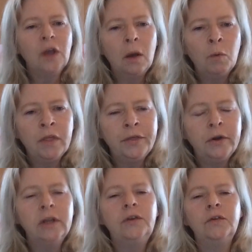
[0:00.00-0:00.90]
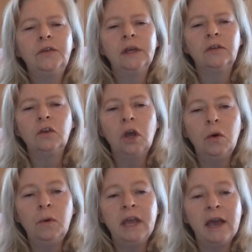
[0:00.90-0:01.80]
Psalm one thirty-two six.
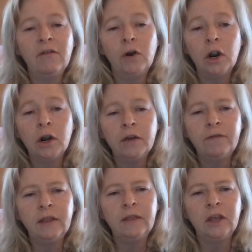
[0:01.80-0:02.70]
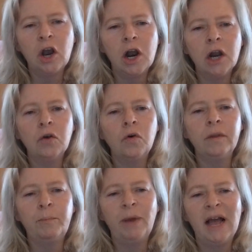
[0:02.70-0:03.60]
Lo, we have heard of it, the ark
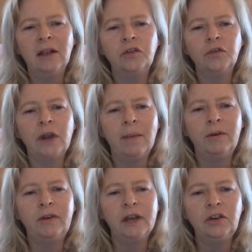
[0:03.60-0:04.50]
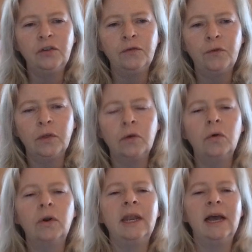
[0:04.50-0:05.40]
or the palace or habitation for the
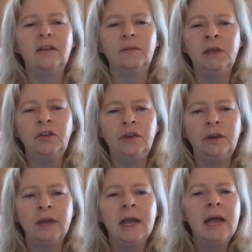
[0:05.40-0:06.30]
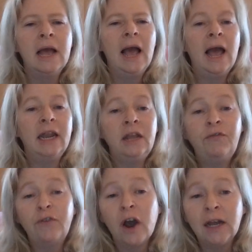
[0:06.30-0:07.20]
Lord last mentioned at
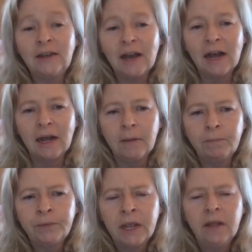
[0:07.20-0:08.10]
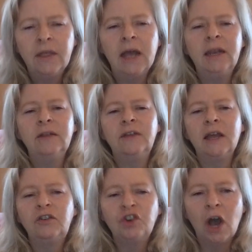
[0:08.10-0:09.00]
Ephrata. That is
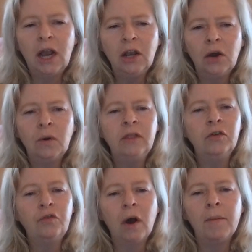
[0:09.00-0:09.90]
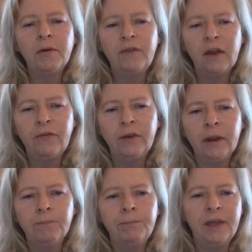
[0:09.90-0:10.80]
at Shiloh in the tribe of
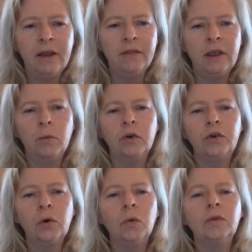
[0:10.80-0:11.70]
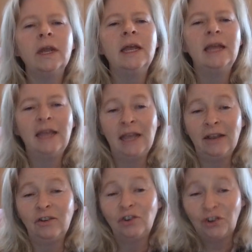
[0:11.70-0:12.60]
Ephraim. There they were told
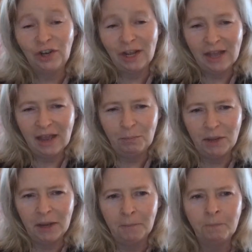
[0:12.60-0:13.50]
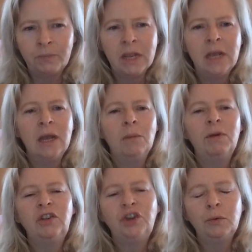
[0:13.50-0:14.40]
it, she had been.
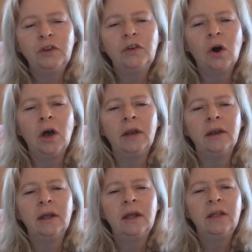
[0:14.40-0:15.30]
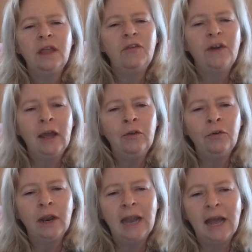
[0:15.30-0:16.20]
But she was gone. They
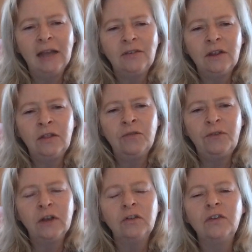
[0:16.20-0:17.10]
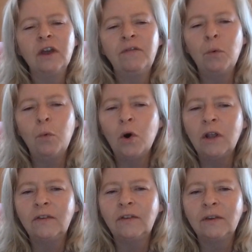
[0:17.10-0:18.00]
found her at last in the fields of the
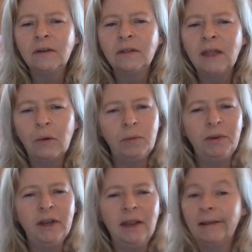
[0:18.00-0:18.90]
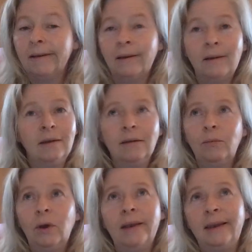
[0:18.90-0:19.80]
woods. That would be
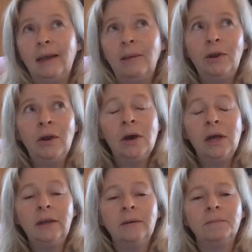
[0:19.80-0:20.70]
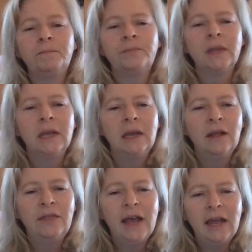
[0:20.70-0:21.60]
what, Lebanon?
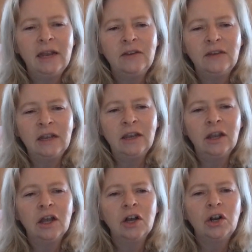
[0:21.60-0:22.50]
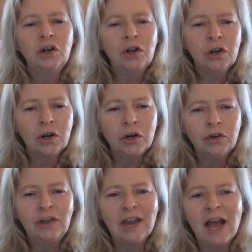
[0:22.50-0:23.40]
That is in
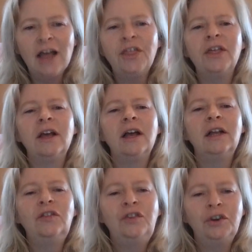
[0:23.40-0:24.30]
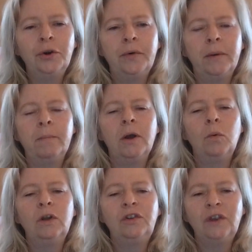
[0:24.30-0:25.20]
Kirjath-Jearim,
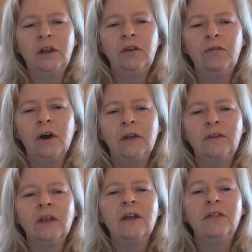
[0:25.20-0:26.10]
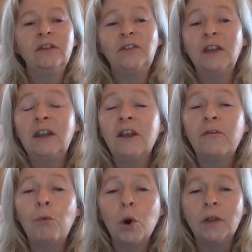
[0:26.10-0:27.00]
which signifies the city
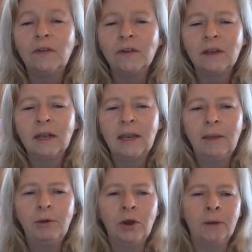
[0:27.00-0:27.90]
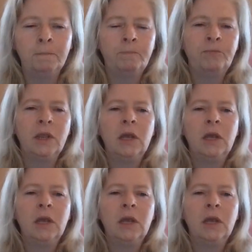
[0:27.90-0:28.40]
of woods, Lebanon.